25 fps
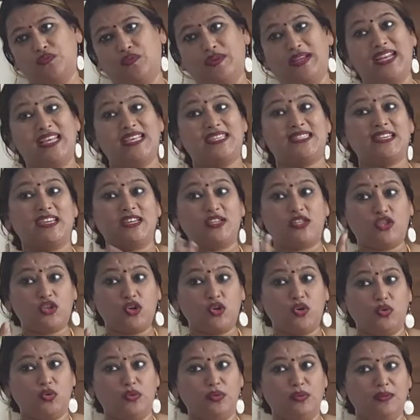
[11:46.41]
When I say
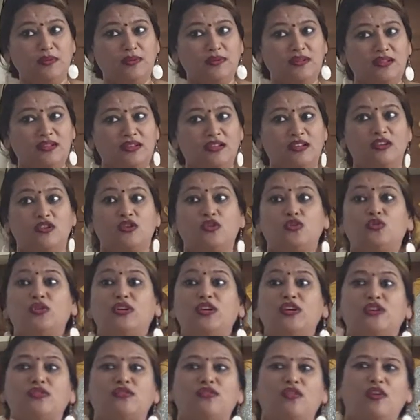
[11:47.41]
two, you
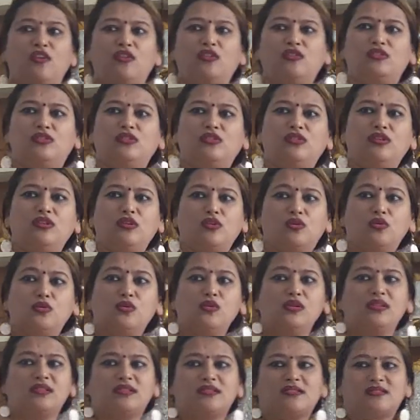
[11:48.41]
need to follow the
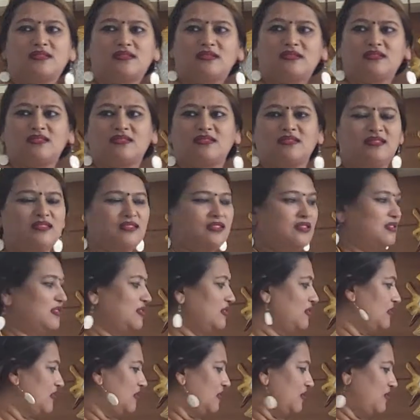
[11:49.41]
rules.
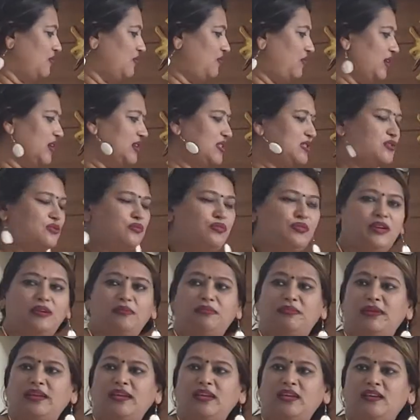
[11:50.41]
First will
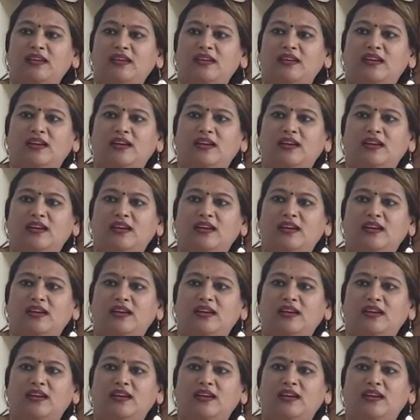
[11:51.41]
be